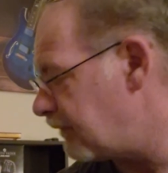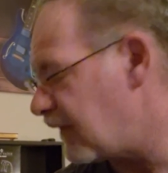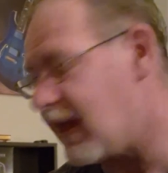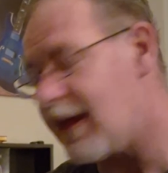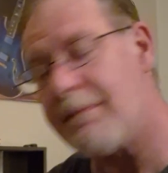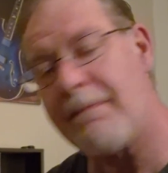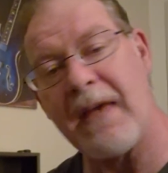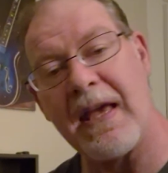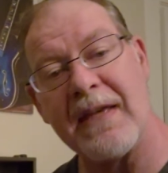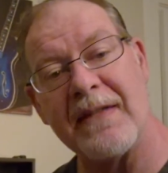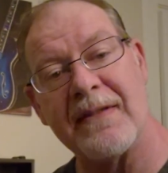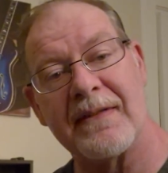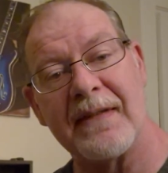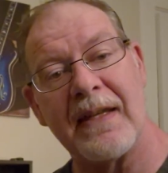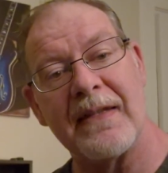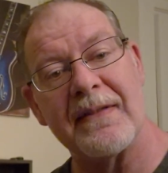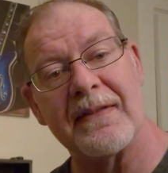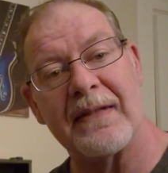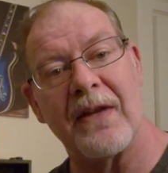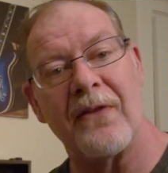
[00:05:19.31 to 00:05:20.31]
it makes
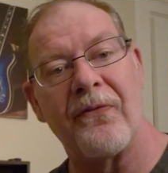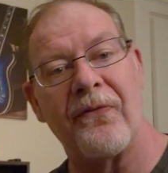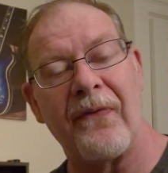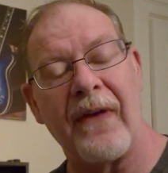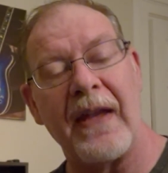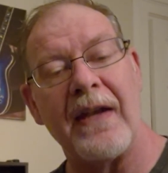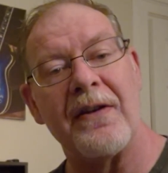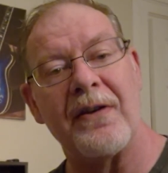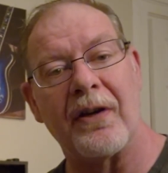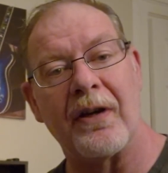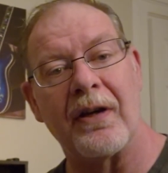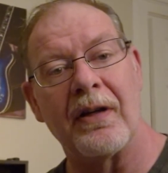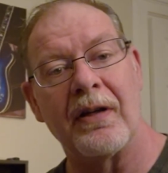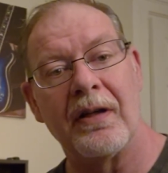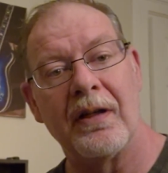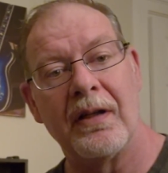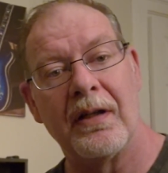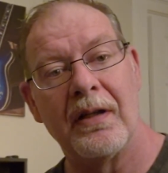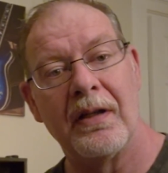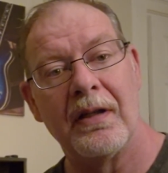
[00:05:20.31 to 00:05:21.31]
sense that Fender
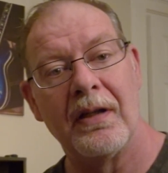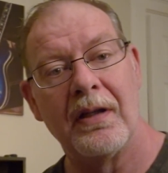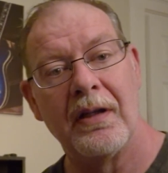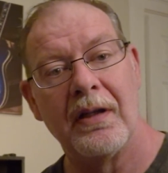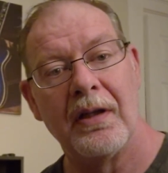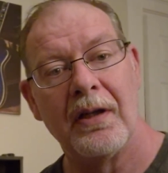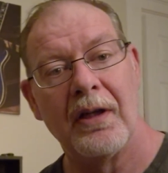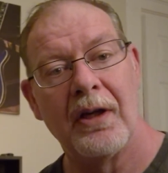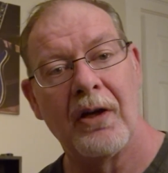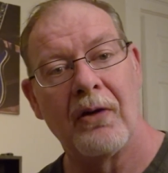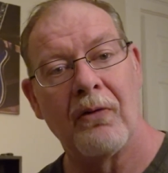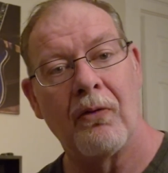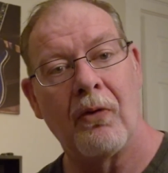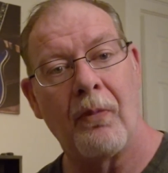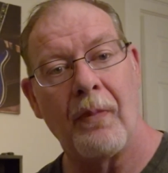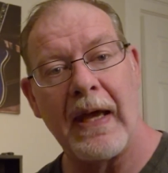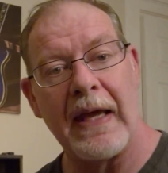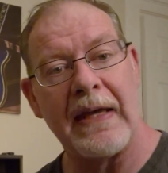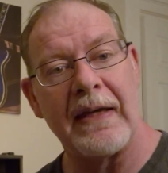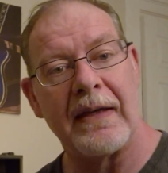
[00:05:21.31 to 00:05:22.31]
will
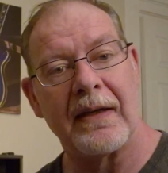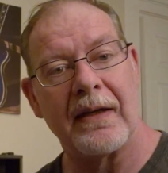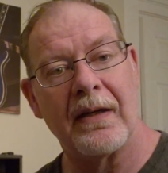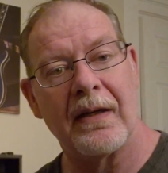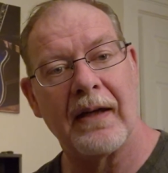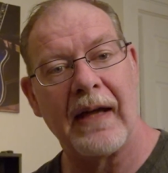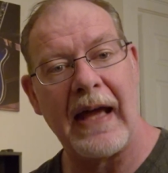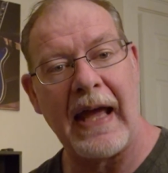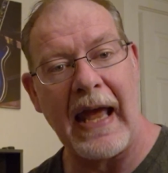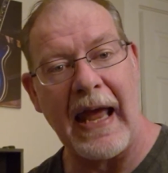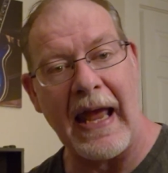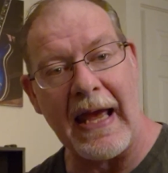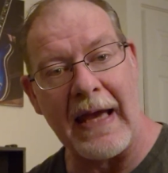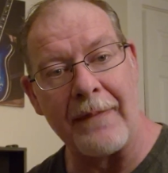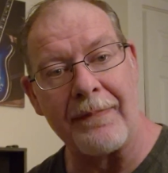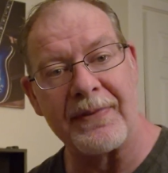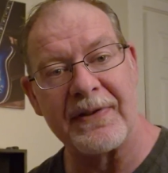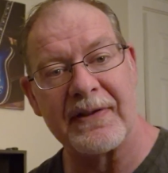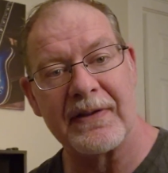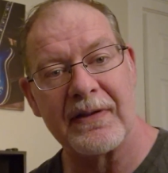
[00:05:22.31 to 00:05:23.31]
make
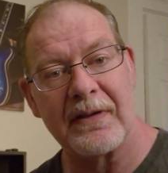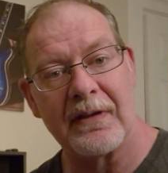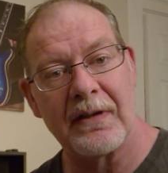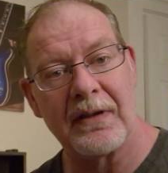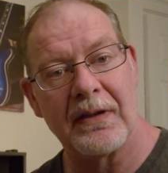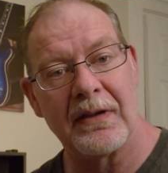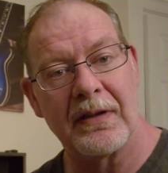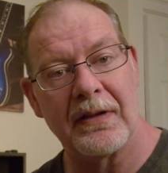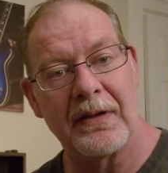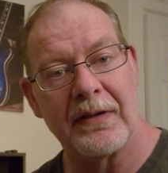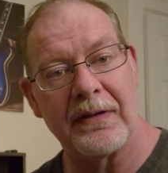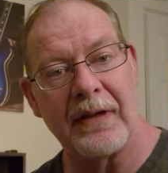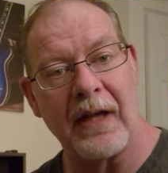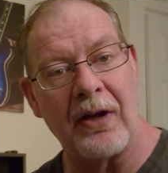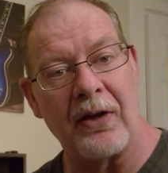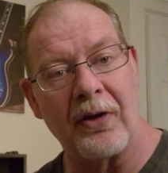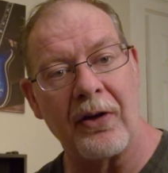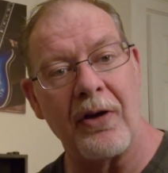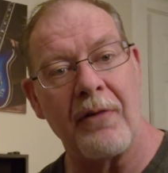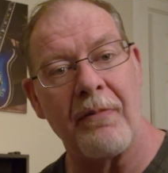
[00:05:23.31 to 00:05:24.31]
amps that
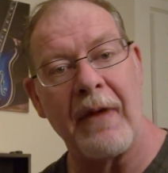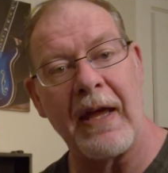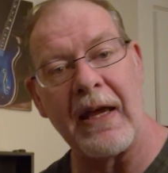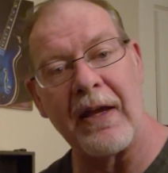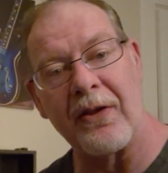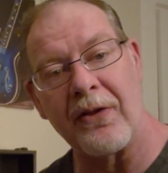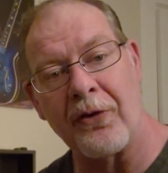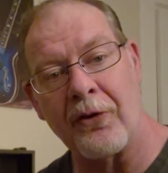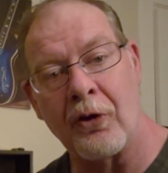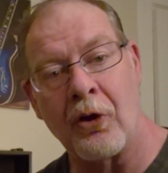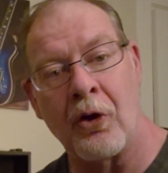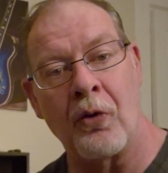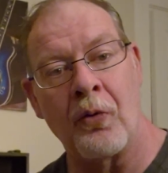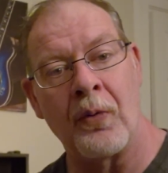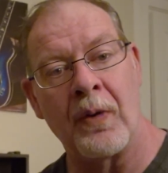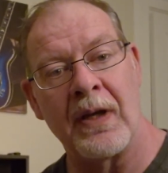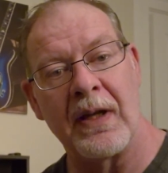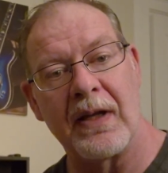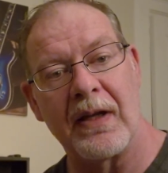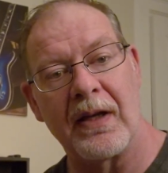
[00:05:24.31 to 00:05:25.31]
are going to make their
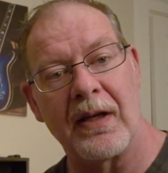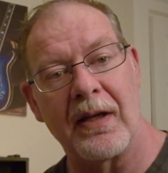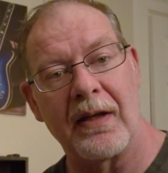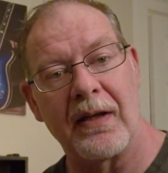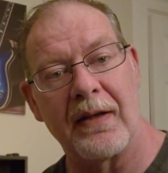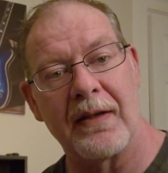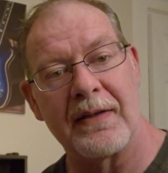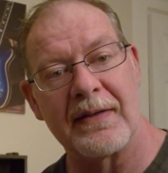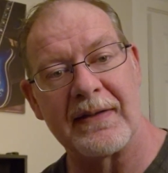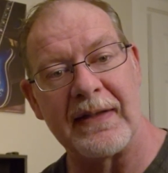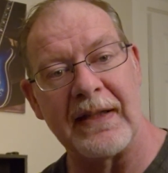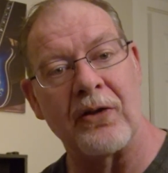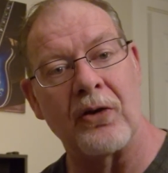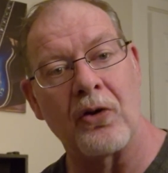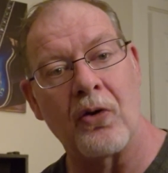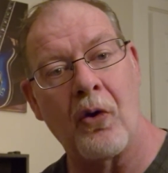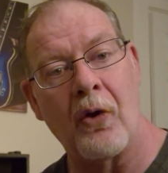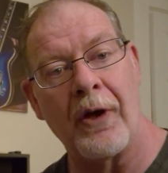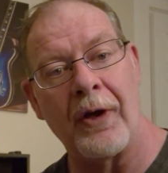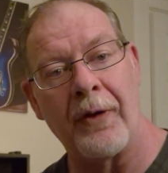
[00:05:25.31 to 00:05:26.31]
own single
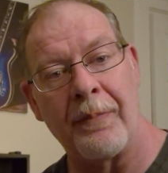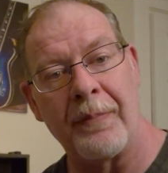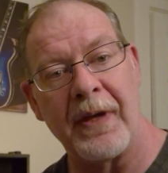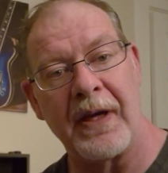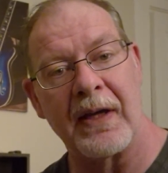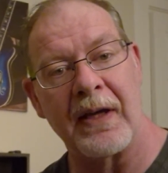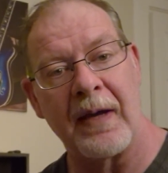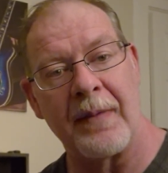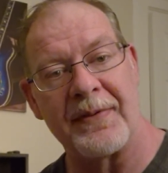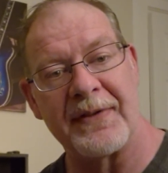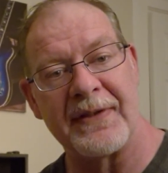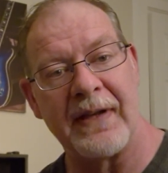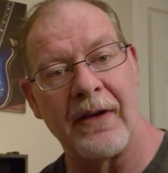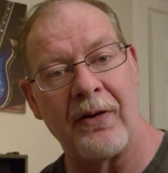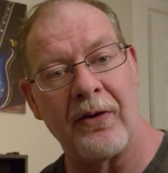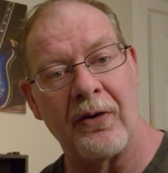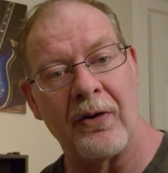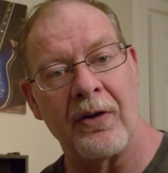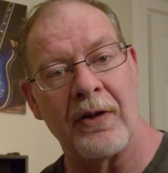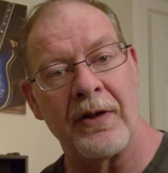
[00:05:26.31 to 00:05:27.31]
coil pickup
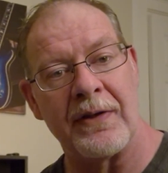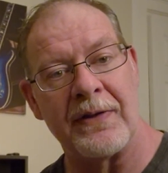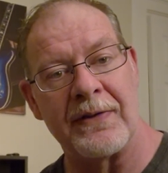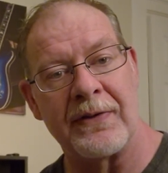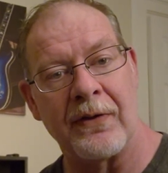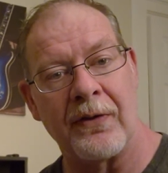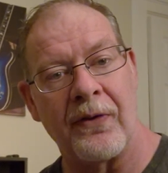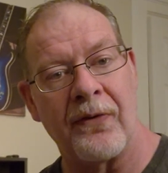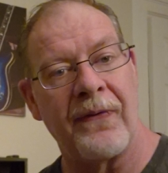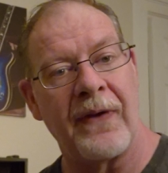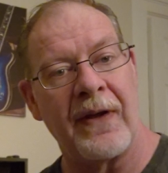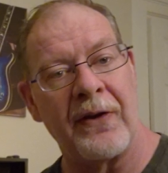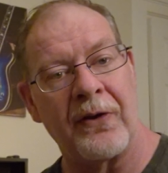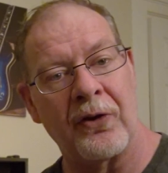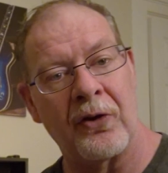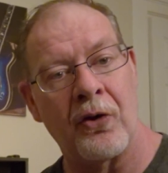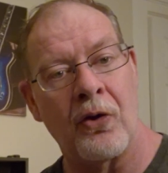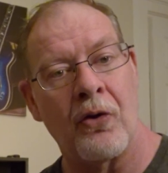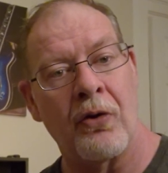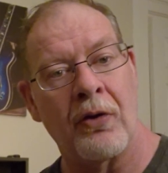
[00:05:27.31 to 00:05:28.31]
sound good. So the
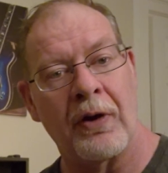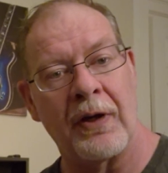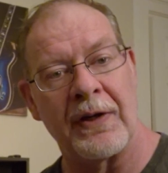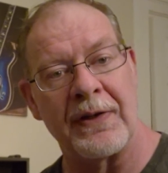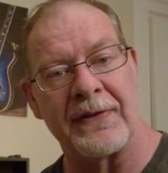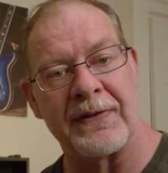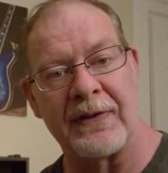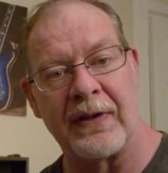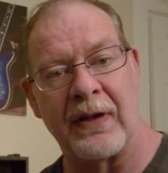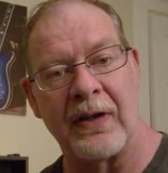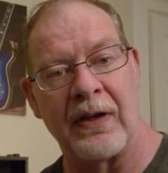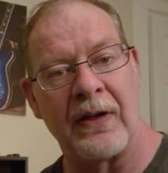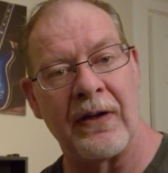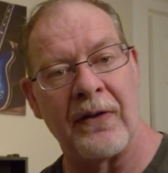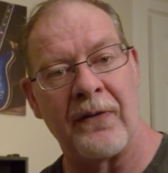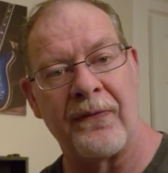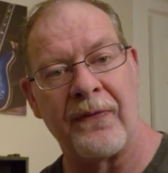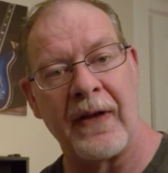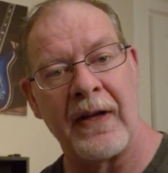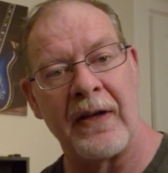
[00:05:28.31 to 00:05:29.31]
Fender Chorus,
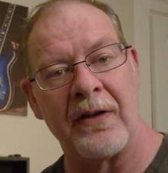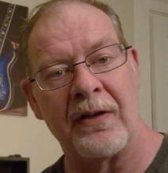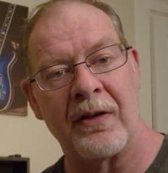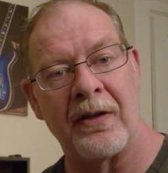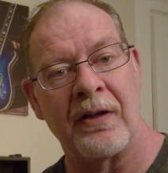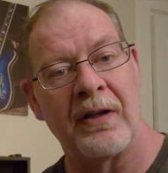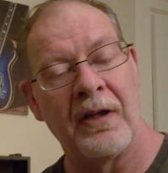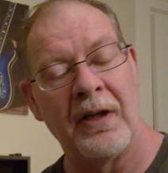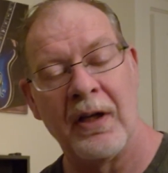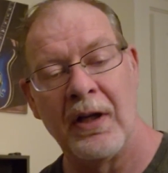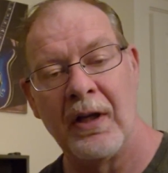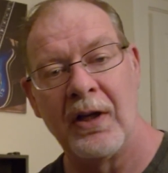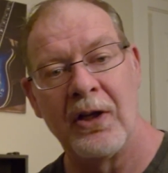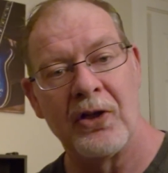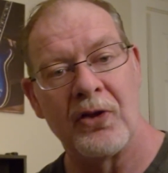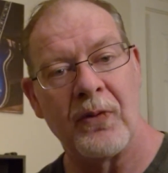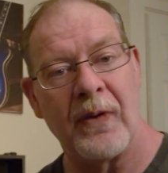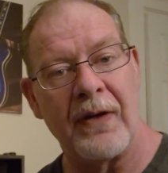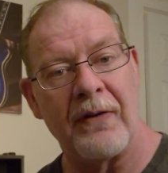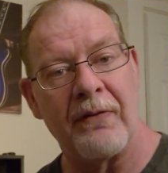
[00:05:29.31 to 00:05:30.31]
the Fender
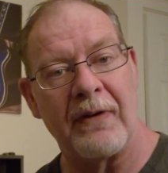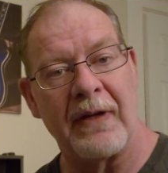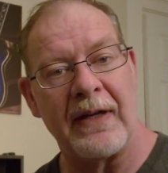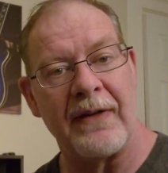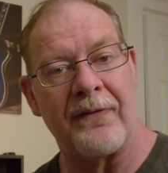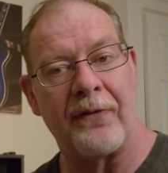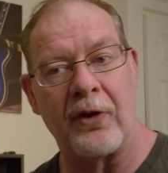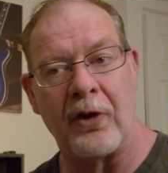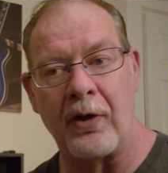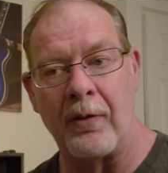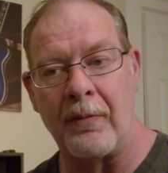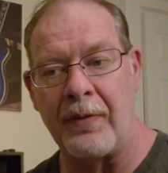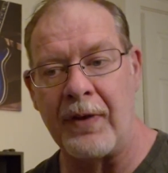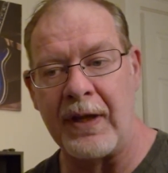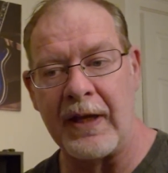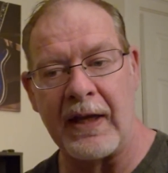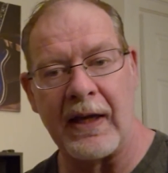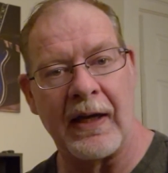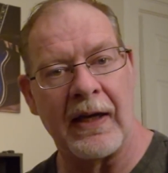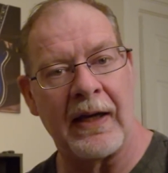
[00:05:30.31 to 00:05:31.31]
Twin Reverb,
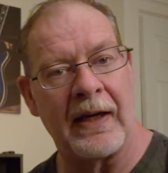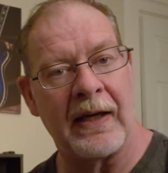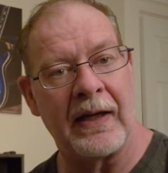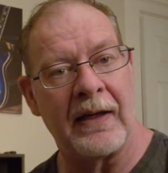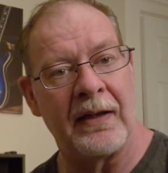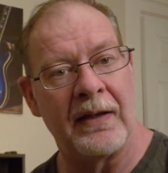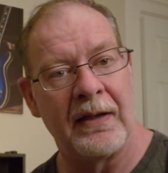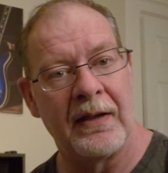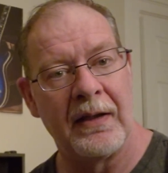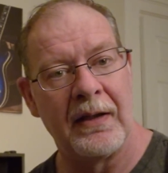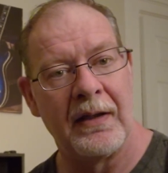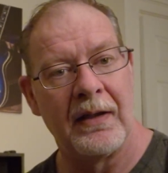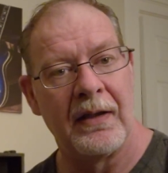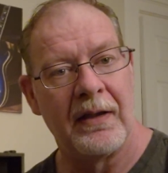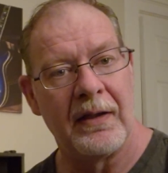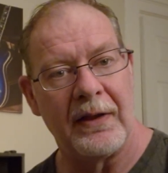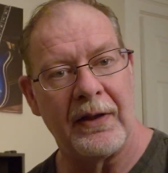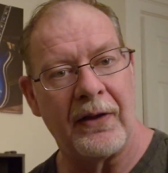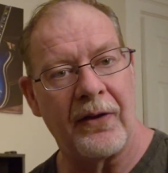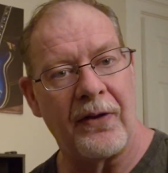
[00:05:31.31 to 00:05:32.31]
the
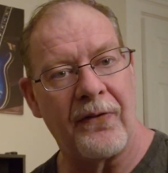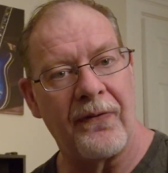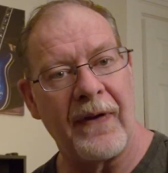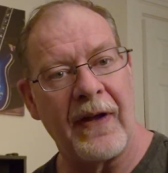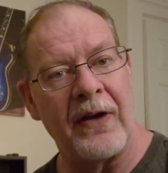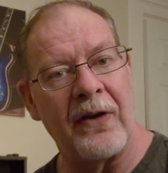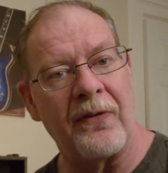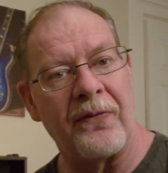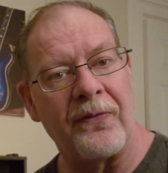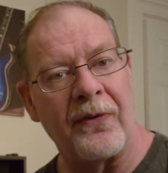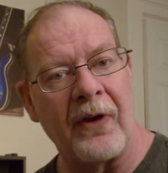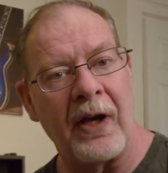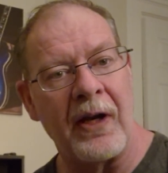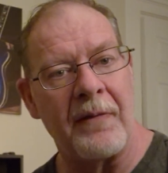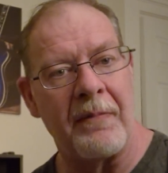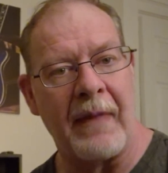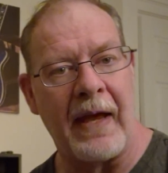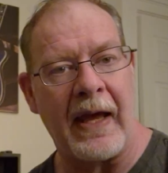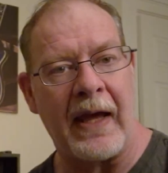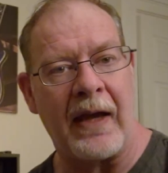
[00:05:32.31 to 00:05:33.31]
Fender
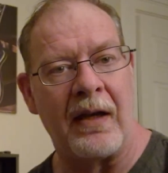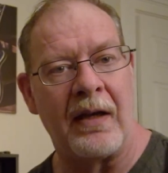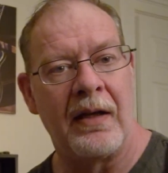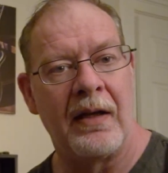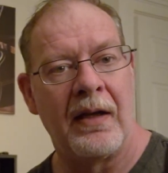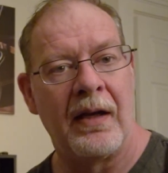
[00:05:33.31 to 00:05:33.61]
Frontman.